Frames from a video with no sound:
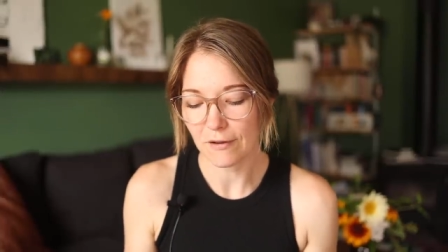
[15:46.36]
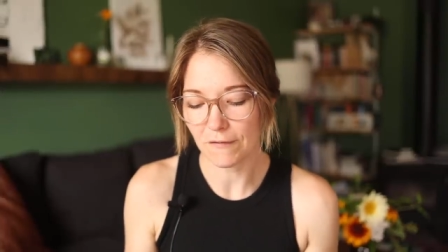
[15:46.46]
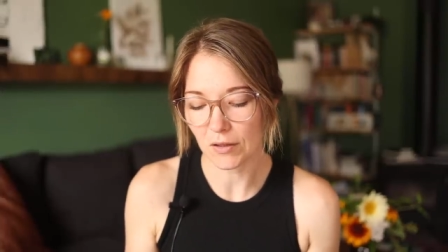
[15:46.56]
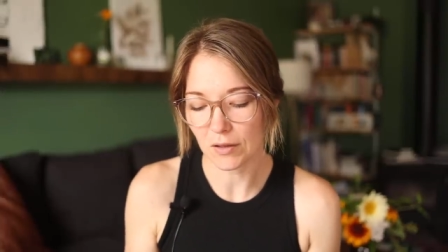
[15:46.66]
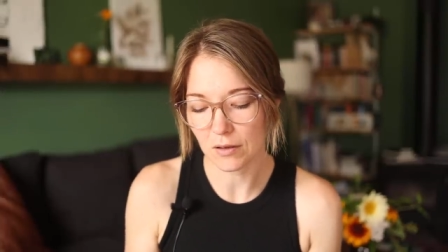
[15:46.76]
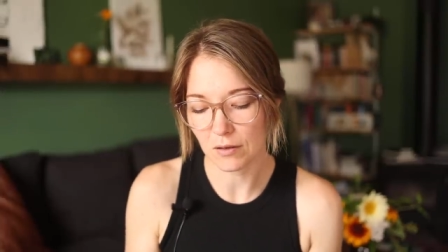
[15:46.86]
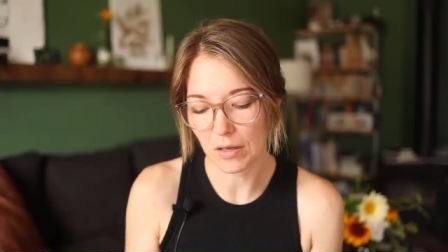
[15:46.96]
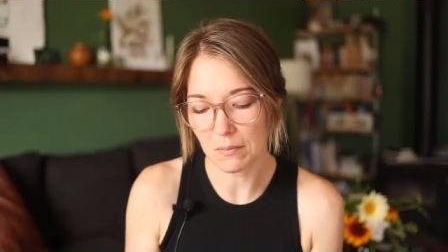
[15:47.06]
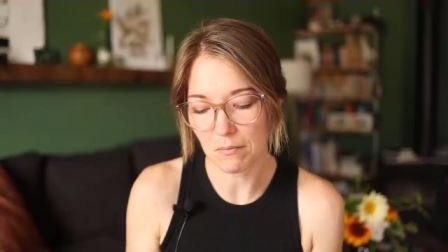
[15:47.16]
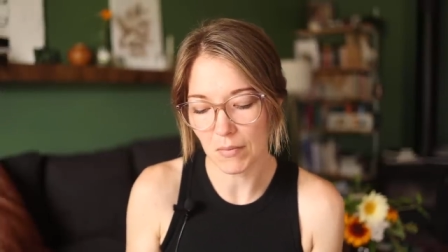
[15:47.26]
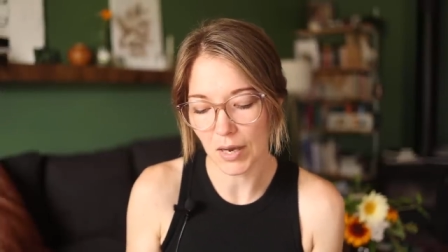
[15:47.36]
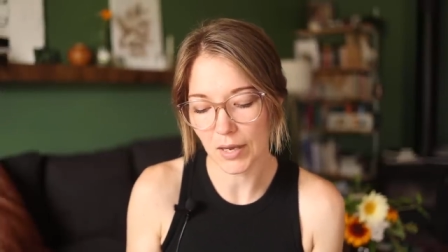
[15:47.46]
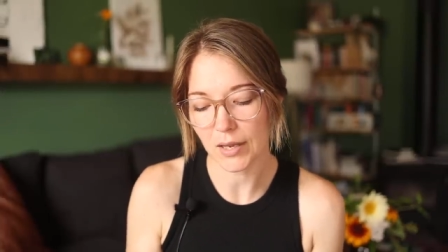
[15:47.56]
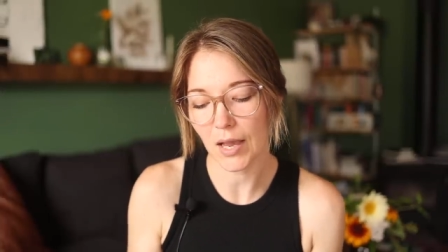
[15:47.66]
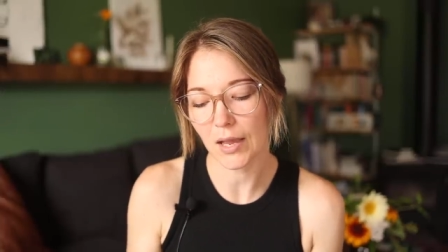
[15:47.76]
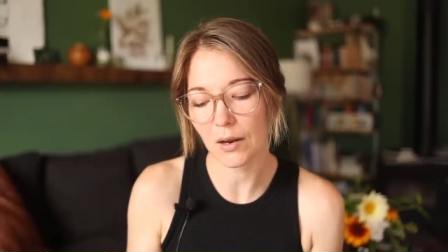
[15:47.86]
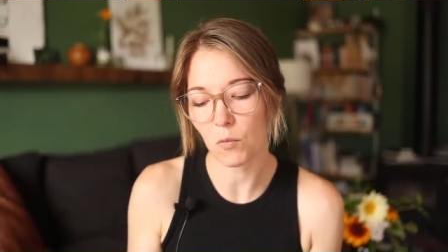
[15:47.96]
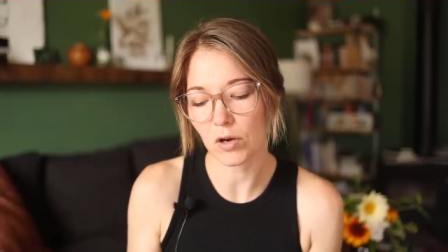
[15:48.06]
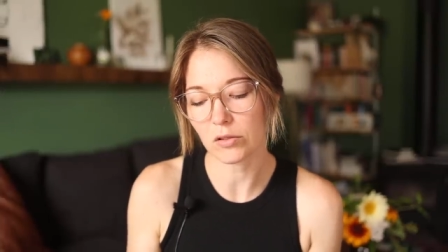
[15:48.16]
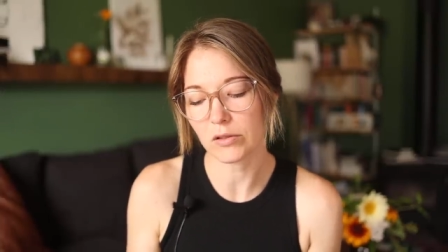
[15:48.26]
I feel like in my hat I
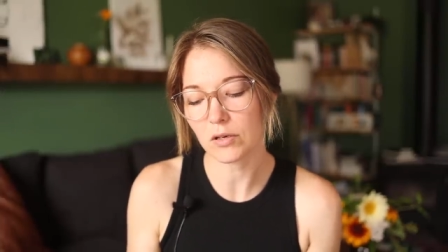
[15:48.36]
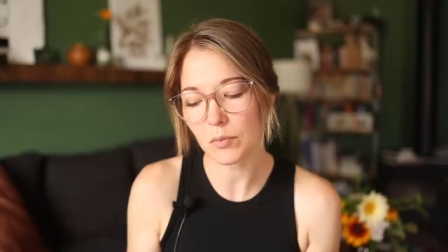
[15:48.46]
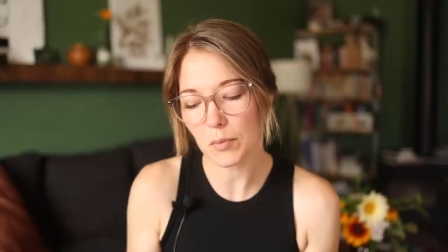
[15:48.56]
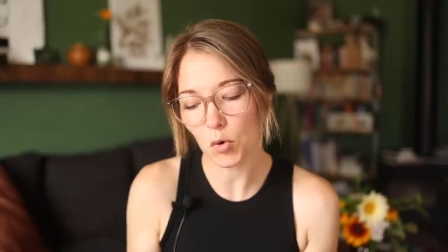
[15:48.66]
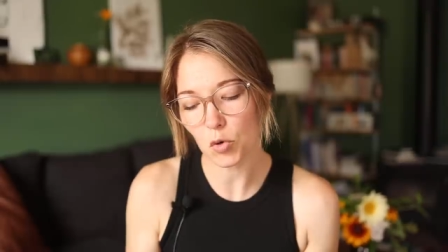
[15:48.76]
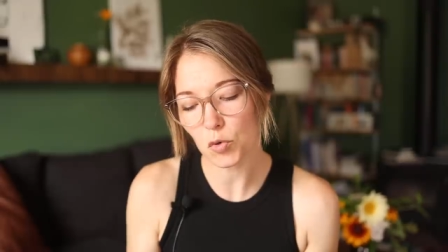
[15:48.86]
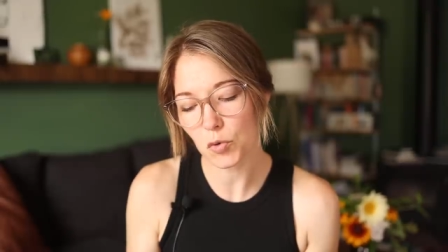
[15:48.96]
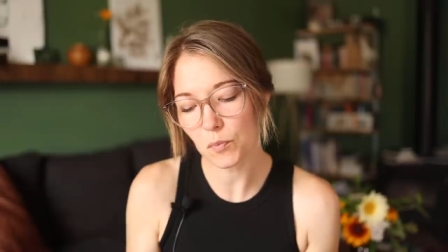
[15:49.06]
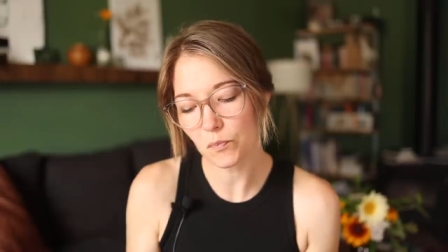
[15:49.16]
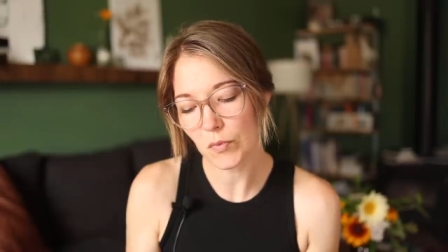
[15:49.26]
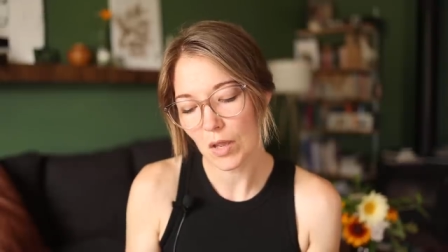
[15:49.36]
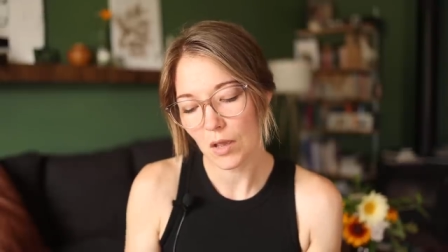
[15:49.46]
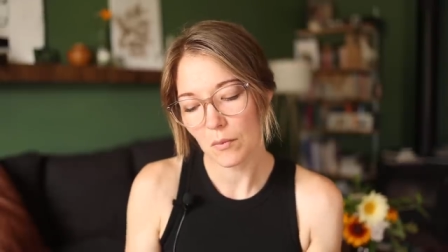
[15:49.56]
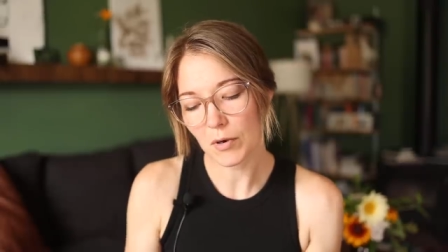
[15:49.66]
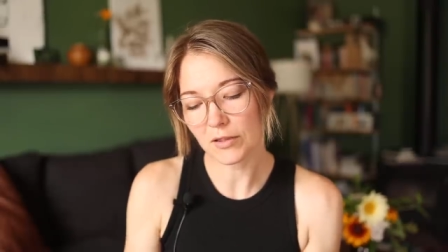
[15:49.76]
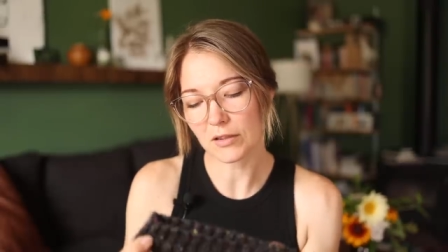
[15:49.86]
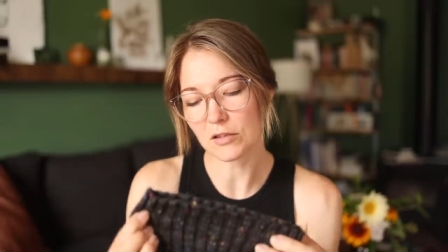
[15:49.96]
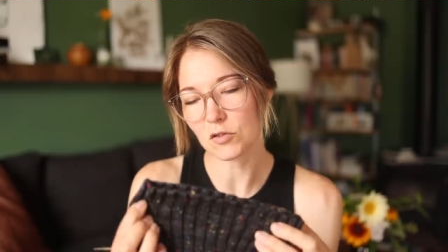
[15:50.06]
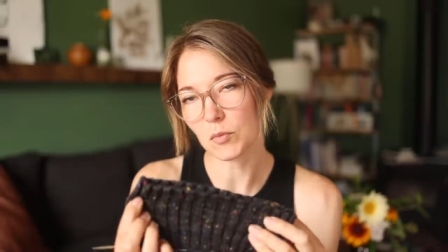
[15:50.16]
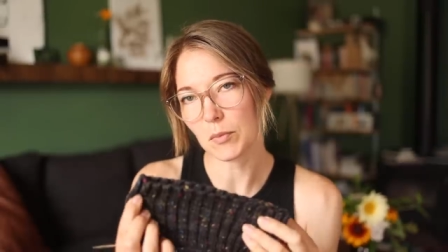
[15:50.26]
want a little bit more room, but I think
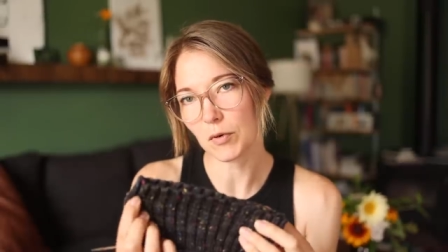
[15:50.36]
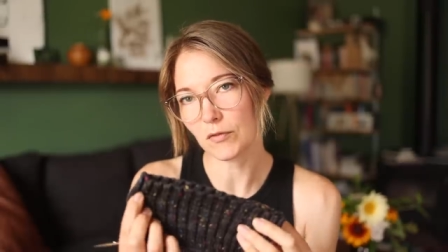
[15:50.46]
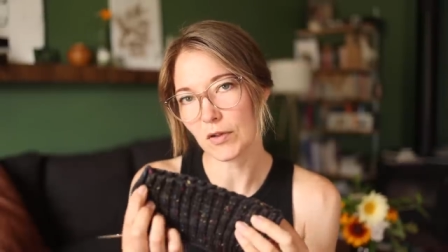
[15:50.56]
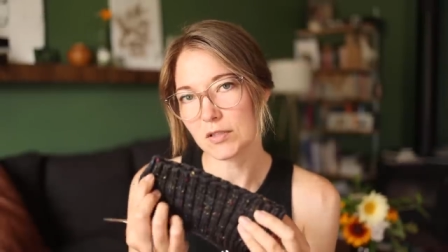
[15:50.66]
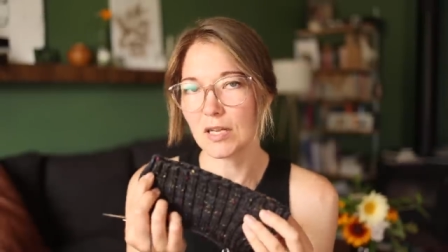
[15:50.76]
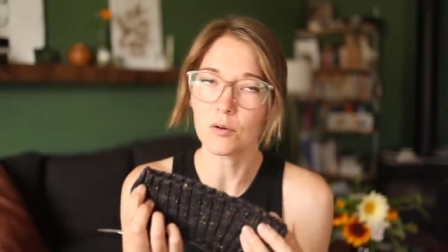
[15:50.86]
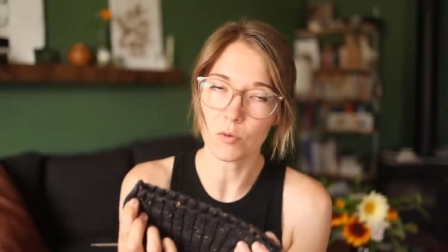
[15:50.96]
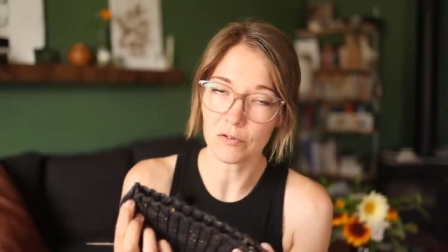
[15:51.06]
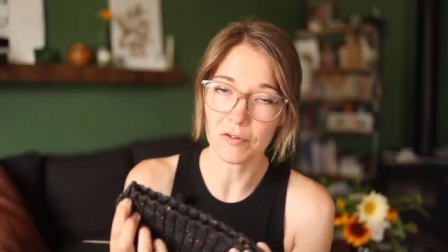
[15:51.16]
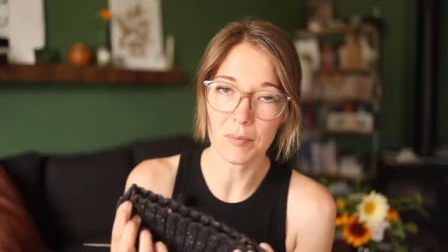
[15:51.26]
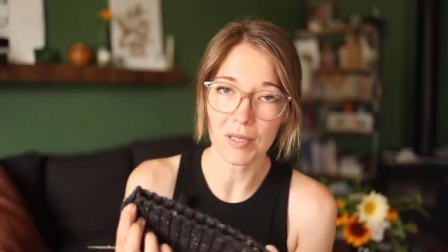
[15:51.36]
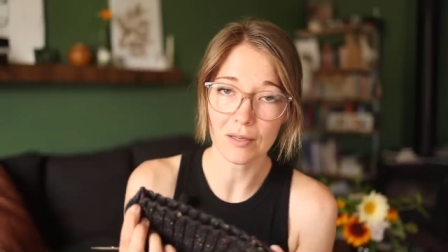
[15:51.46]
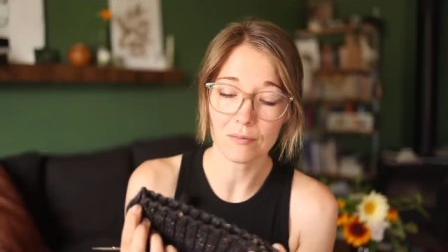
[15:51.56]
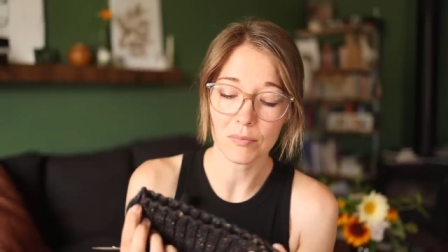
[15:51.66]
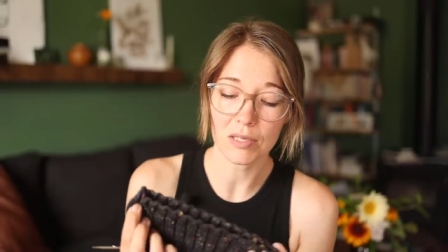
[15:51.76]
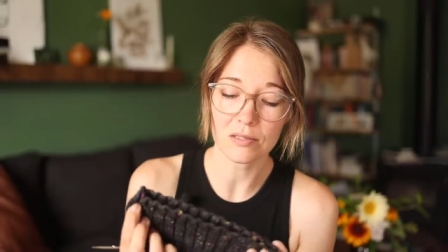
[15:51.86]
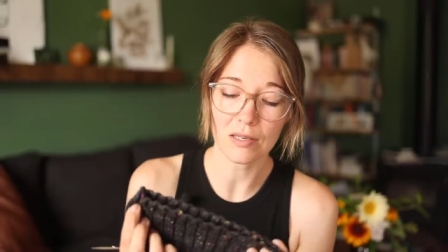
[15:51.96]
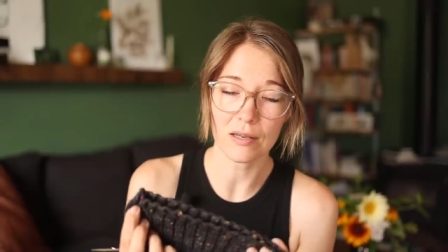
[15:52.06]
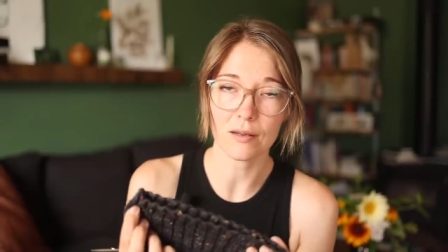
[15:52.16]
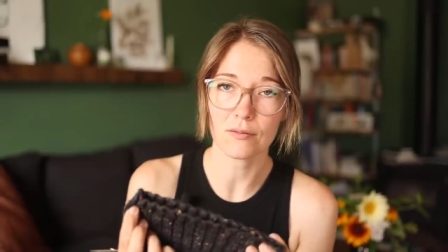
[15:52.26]
this will be perfect and it would fit me because
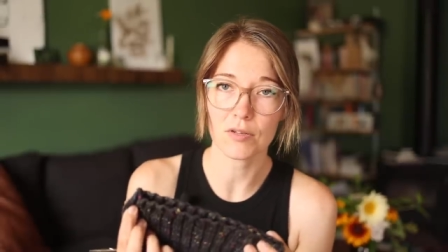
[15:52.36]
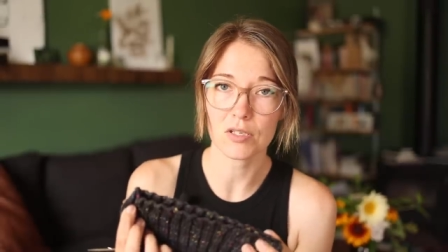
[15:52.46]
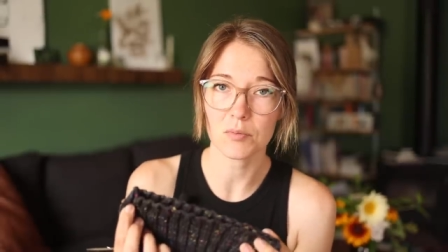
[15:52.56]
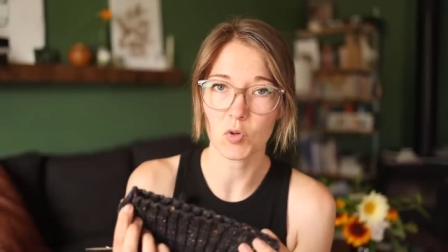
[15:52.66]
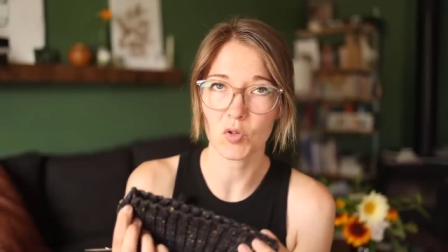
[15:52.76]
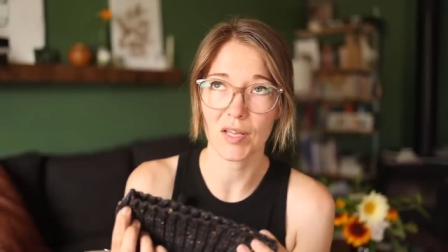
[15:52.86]
I have a small